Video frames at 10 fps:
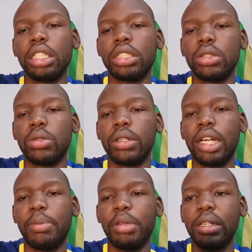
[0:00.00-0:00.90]
So
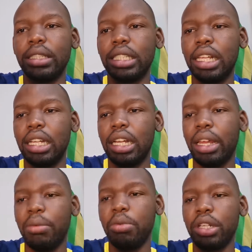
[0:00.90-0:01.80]
because of that,
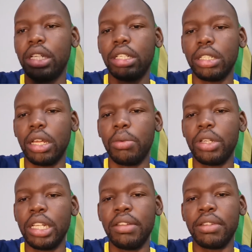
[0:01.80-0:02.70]
I wouldn't
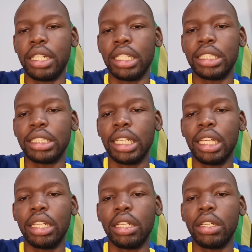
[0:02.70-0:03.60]
even
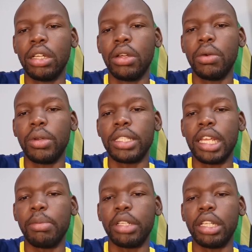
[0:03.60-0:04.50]
entertain what's
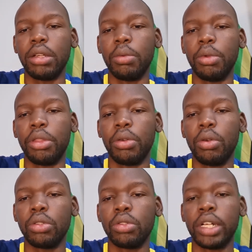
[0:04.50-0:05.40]
happening with
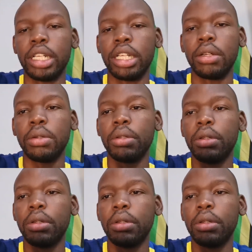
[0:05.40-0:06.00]
gold right now.